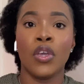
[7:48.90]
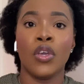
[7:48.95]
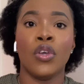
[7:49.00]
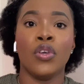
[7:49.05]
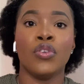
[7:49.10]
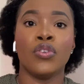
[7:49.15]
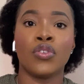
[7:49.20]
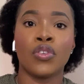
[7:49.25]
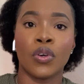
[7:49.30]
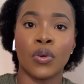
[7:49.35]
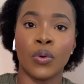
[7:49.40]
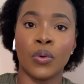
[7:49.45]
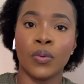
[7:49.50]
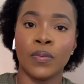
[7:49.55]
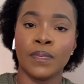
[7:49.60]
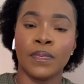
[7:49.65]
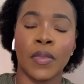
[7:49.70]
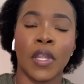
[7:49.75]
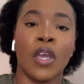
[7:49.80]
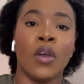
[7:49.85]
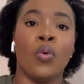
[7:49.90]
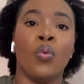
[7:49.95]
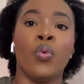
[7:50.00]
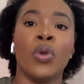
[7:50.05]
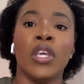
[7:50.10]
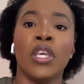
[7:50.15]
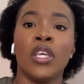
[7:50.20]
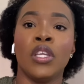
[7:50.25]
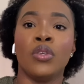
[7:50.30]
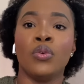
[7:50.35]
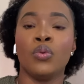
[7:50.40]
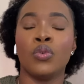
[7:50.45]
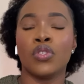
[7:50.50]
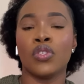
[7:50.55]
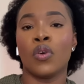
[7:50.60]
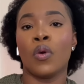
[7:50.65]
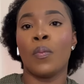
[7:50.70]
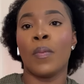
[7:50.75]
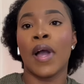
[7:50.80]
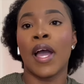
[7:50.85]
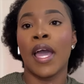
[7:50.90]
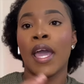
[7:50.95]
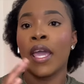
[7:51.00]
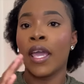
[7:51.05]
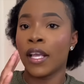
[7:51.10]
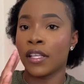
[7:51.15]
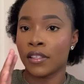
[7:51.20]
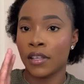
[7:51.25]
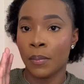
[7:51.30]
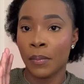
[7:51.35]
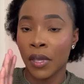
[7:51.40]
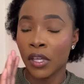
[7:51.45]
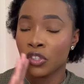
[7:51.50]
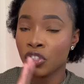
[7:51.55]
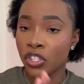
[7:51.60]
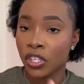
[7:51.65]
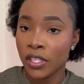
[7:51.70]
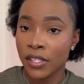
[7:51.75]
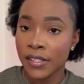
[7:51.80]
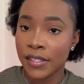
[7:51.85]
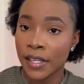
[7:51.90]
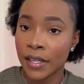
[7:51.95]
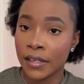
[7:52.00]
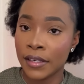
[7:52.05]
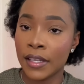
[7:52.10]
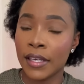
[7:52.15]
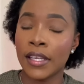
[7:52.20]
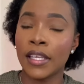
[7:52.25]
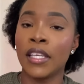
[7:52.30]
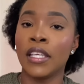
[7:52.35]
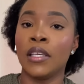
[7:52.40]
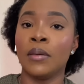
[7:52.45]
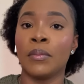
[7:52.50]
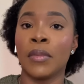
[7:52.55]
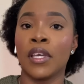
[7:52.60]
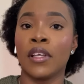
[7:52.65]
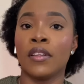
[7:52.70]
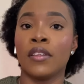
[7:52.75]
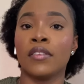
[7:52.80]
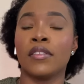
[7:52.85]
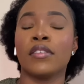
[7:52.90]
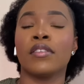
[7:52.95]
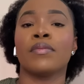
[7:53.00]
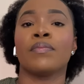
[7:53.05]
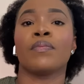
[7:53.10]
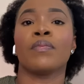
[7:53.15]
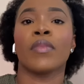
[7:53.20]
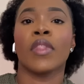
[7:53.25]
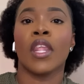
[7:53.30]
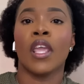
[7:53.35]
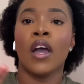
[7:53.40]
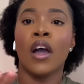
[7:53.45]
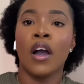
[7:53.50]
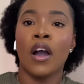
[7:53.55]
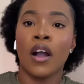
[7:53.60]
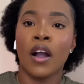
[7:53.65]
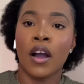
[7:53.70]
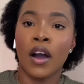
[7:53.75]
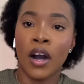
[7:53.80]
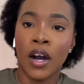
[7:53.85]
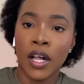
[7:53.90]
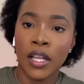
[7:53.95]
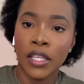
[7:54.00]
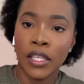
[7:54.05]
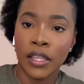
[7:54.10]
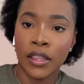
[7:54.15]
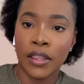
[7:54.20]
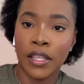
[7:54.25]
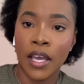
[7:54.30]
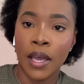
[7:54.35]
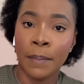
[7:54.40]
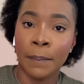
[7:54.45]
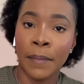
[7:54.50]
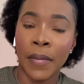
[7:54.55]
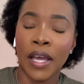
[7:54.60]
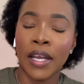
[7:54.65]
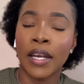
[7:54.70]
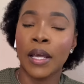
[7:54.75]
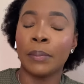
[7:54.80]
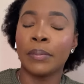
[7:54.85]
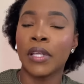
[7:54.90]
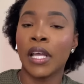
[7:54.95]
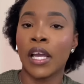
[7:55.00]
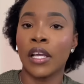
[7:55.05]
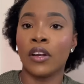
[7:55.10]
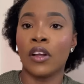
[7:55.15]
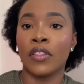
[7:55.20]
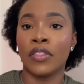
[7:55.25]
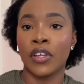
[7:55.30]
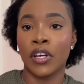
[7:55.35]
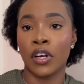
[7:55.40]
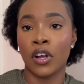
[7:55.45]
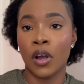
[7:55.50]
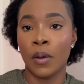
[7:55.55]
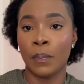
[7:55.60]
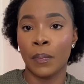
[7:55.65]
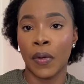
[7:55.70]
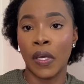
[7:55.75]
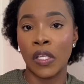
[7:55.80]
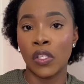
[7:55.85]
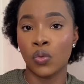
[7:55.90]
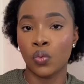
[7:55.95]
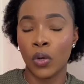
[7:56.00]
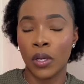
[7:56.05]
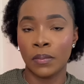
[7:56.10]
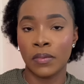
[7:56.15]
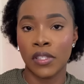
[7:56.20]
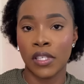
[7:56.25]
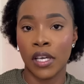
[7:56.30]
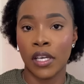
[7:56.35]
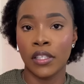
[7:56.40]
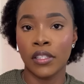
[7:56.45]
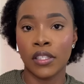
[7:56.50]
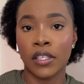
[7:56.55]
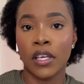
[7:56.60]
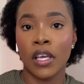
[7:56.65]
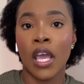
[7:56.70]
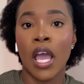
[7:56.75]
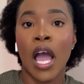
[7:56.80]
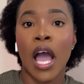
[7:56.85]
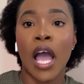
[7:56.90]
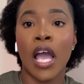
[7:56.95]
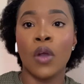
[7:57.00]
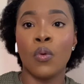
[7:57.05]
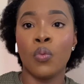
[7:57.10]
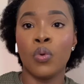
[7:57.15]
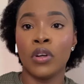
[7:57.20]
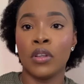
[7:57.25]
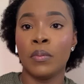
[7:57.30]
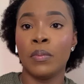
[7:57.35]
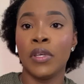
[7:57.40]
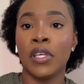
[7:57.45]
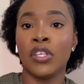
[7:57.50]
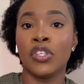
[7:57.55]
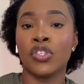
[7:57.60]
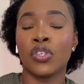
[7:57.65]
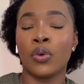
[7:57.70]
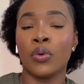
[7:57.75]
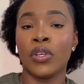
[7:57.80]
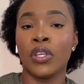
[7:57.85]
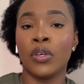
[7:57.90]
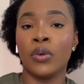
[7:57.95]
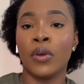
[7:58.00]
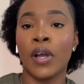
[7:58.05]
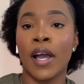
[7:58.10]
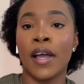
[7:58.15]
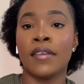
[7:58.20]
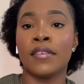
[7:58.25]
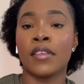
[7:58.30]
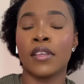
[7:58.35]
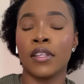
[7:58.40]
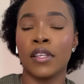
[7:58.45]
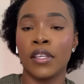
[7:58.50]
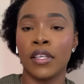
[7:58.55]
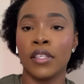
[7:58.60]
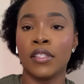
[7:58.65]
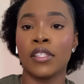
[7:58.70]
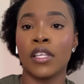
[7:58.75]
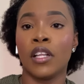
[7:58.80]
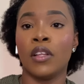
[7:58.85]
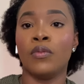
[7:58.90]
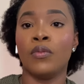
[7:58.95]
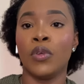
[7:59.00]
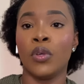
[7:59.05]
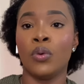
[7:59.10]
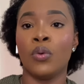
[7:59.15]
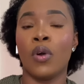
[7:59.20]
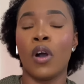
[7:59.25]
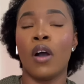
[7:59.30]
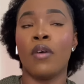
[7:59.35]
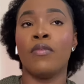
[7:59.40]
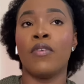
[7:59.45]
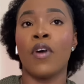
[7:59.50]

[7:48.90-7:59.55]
So we do so by, as I mentioned, sending emails, calling them, and applying on their company's website. I will be showing you guys a detailed view of